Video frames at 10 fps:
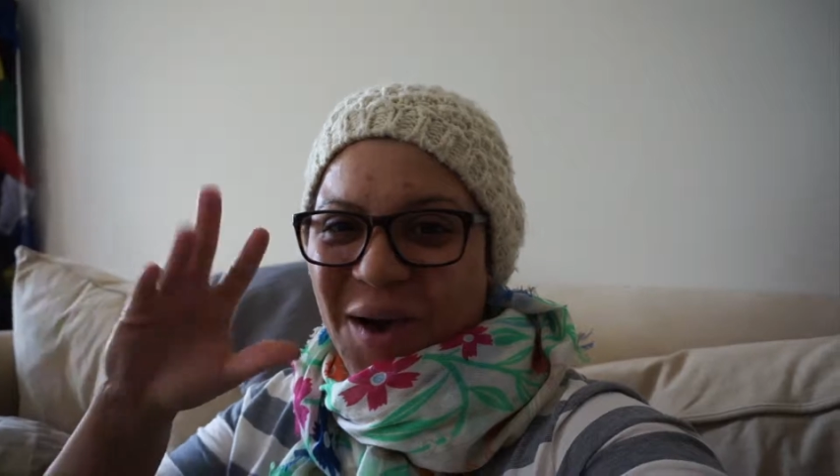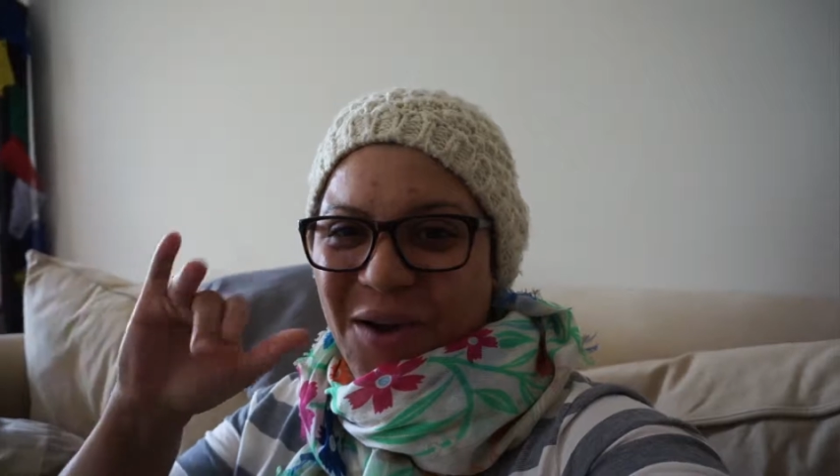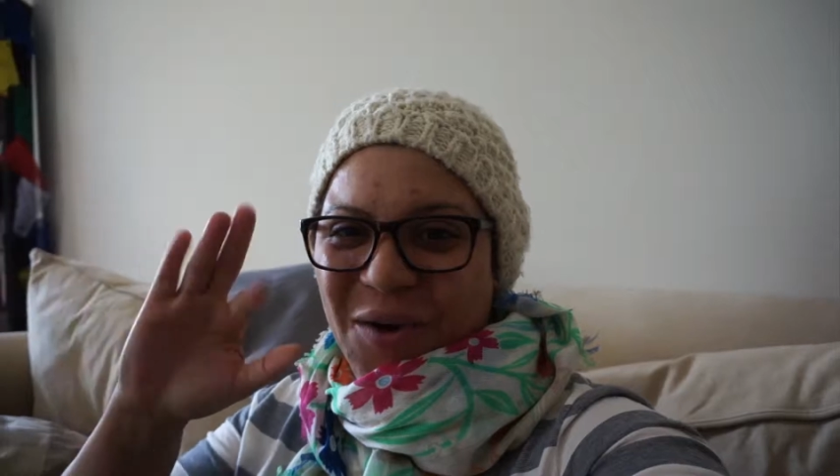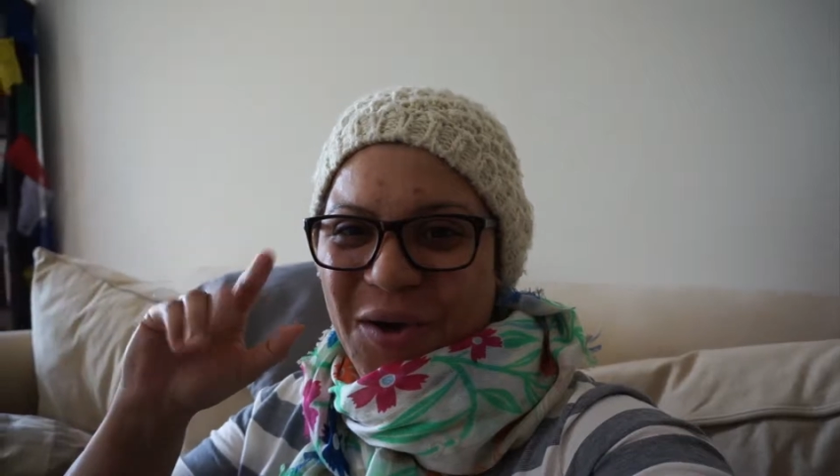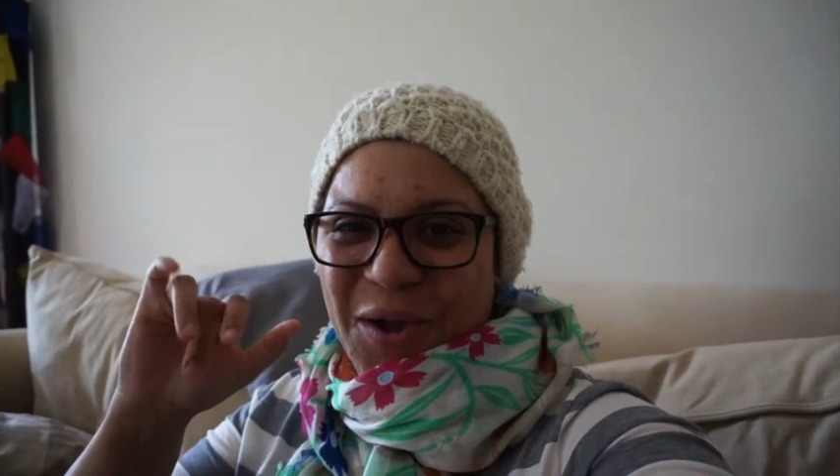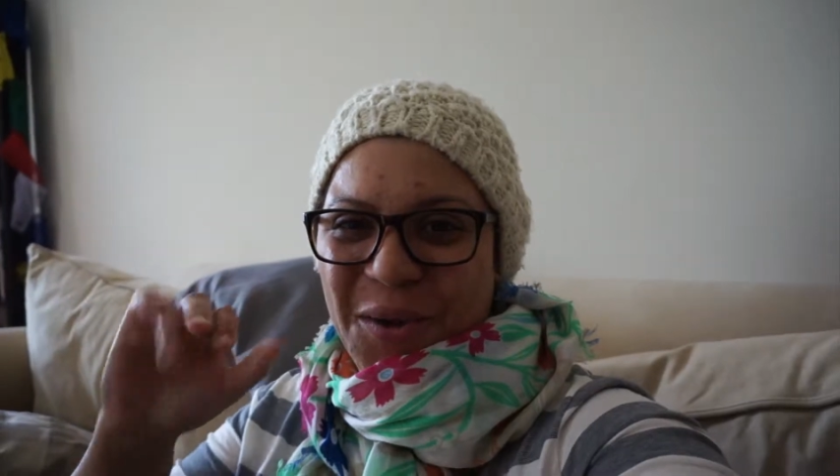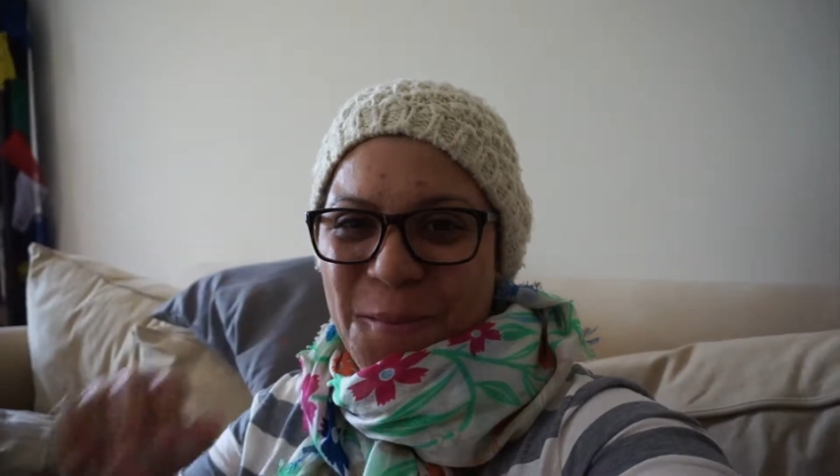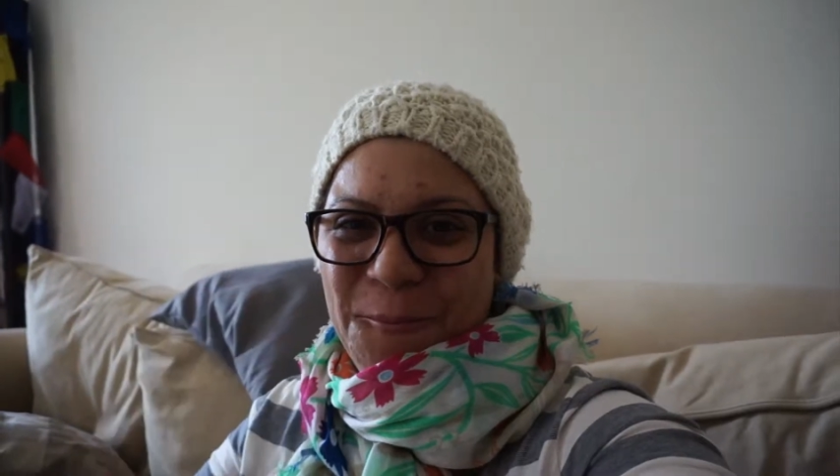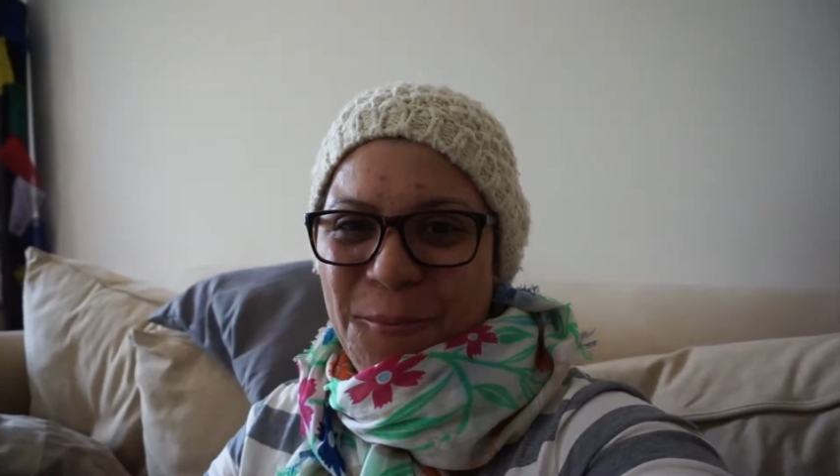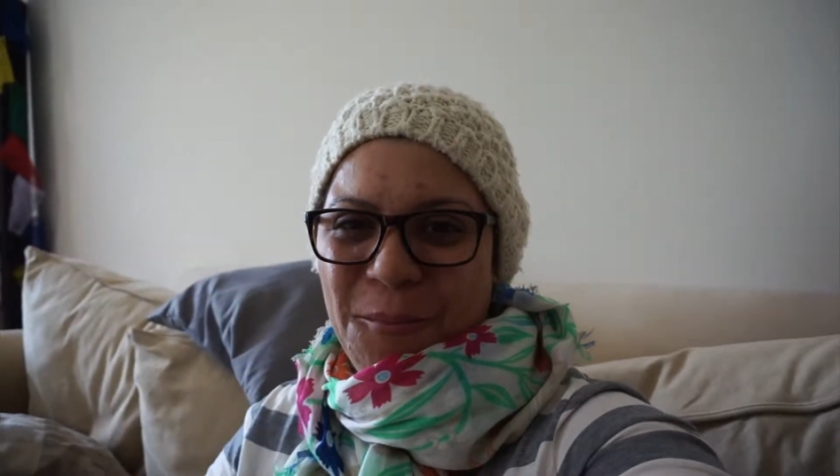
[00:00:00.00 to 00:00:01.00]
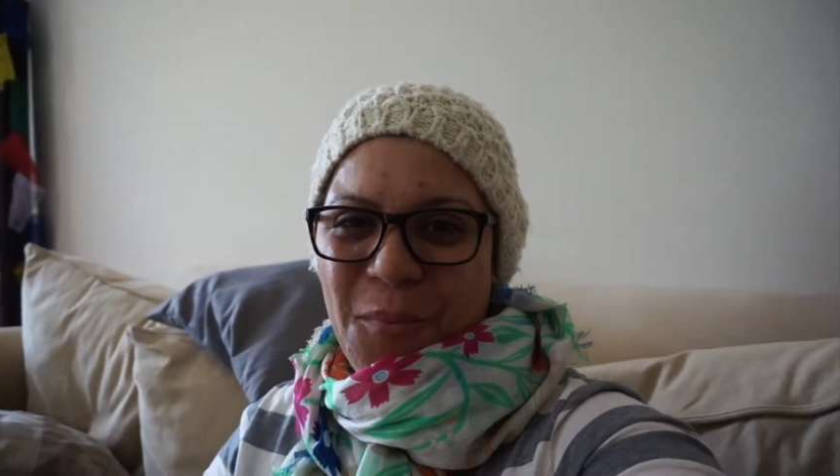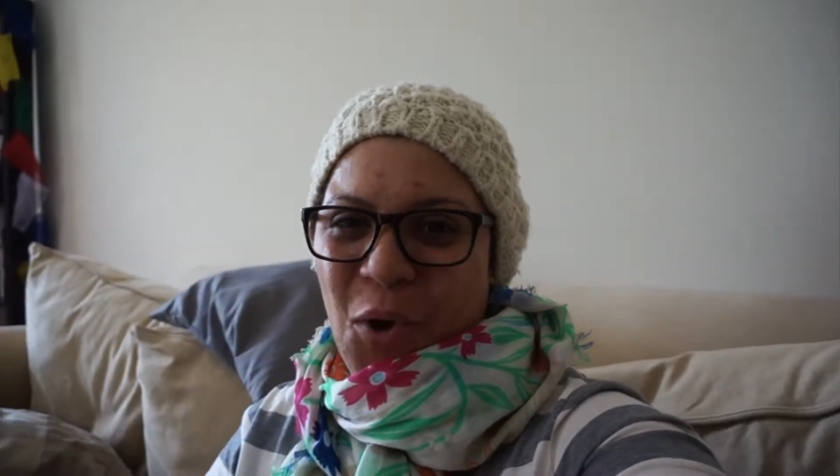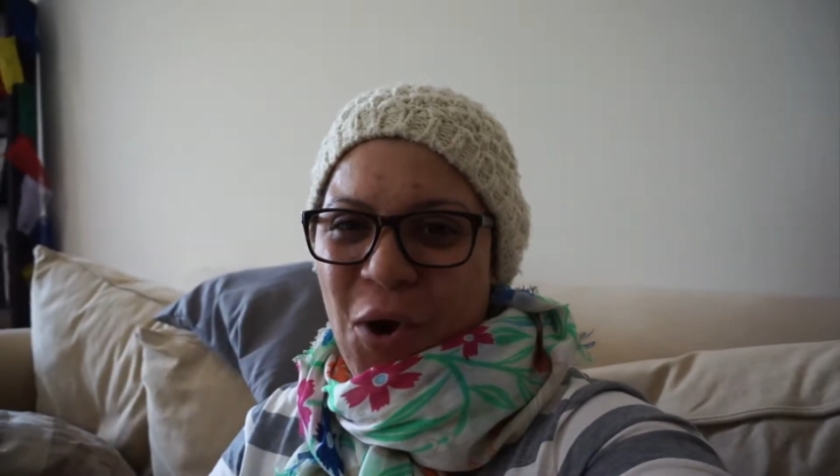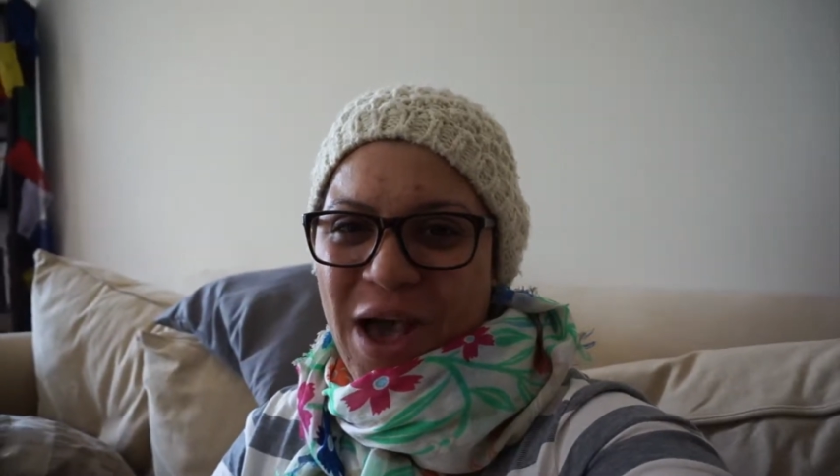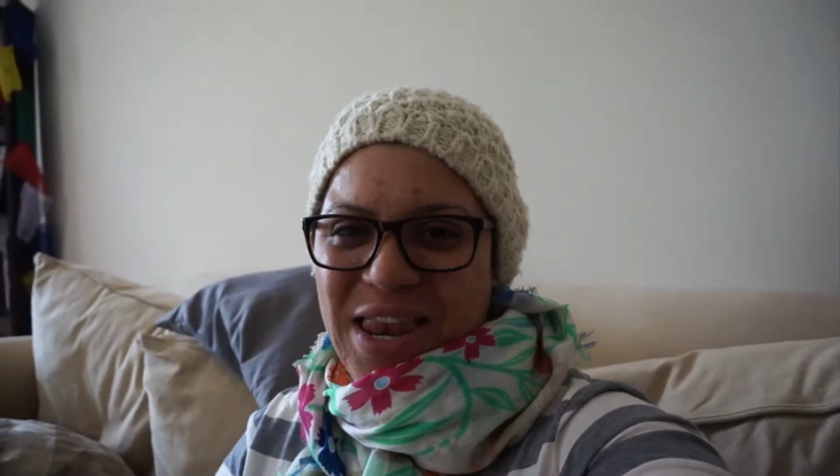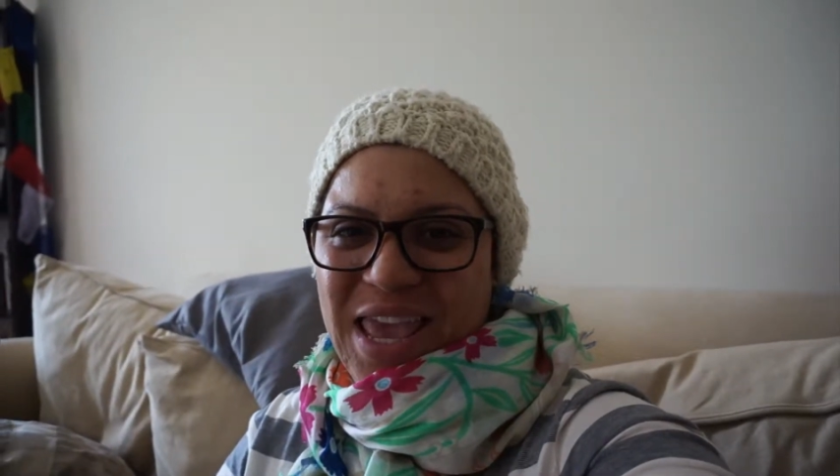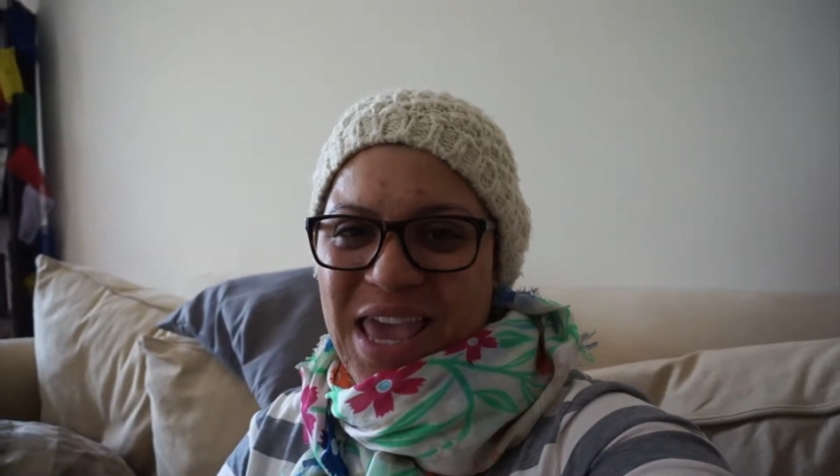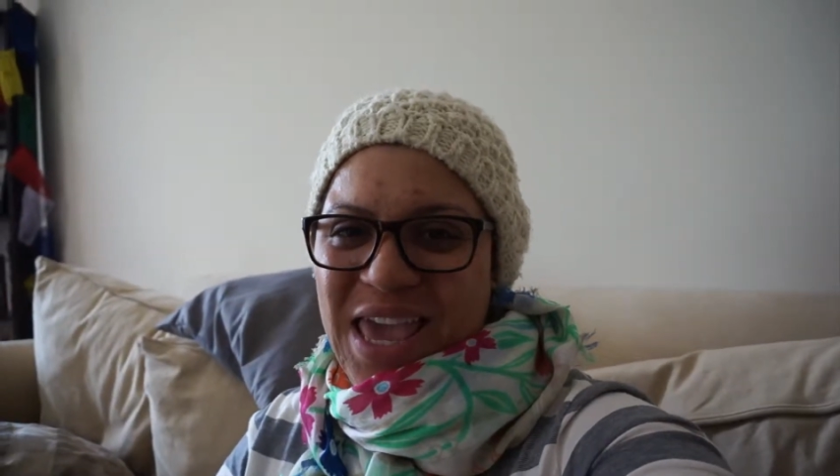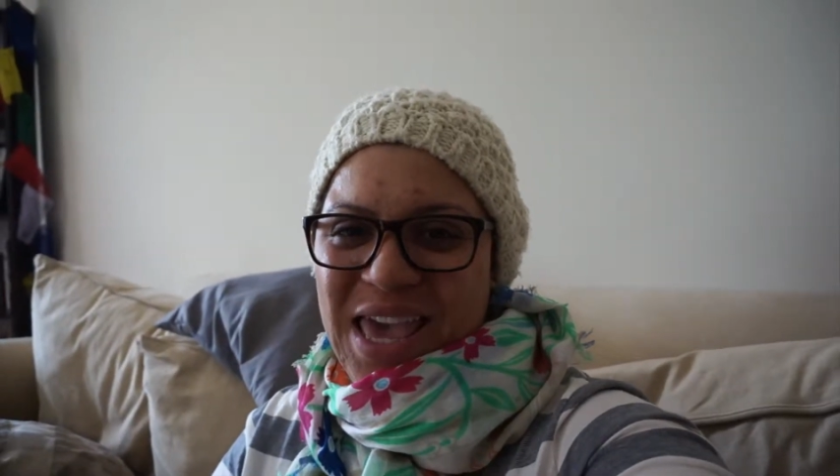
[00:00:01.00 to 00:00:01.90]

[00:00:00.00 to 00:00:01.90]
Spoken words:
Good morning!